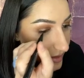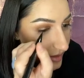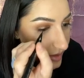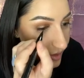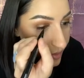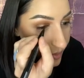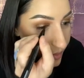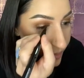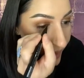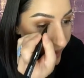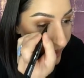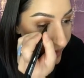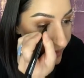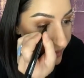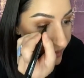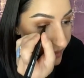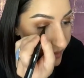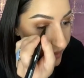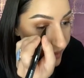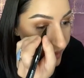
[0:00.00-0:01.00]

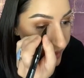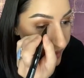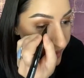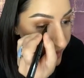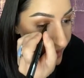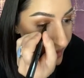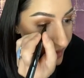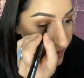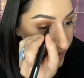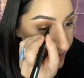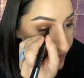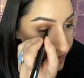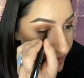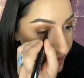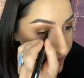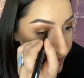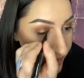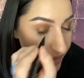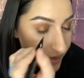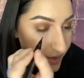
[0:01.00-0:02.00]
around the lid
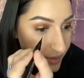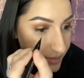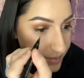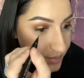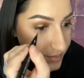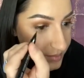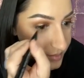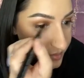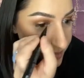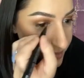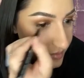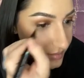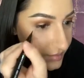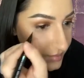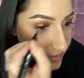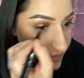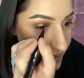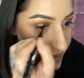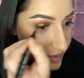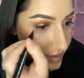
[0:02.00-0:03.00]
or the
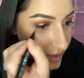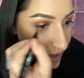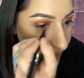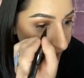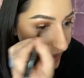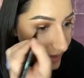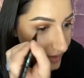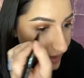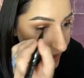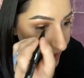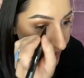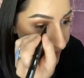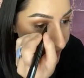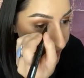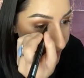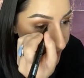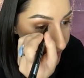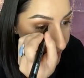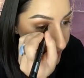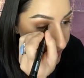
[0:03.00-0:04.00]
eye line
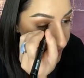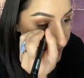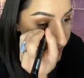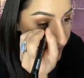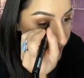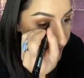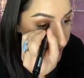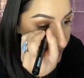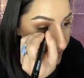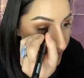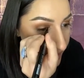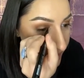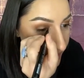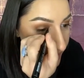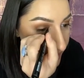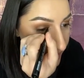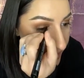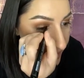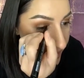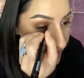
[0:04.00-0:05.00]

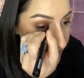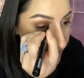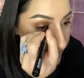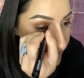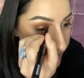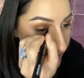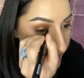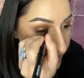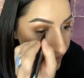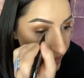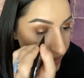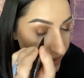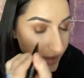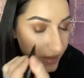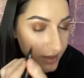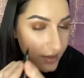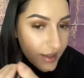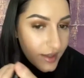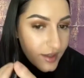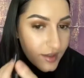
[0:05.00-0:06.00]
until you get
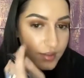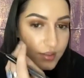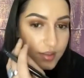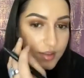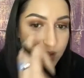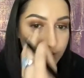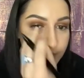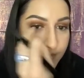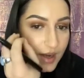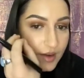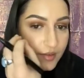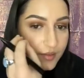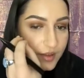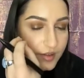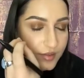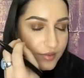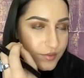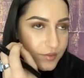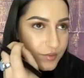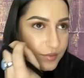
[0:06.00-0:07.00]
like the amount
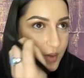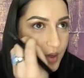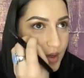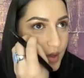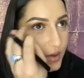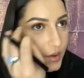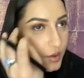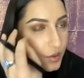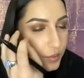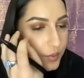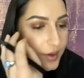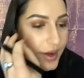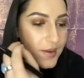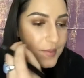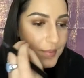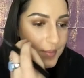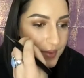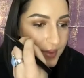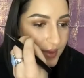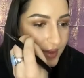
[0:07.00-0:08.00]
of
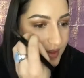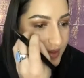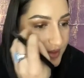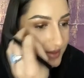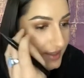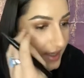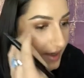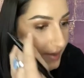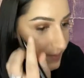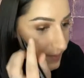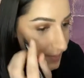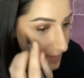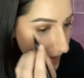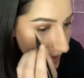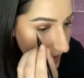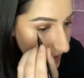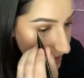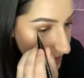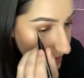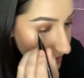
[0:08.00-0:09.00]
width and depth that
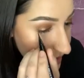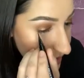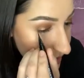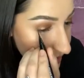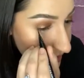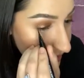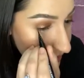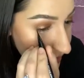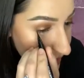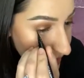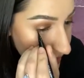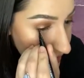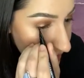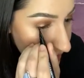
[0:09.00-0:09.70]
you're looking for.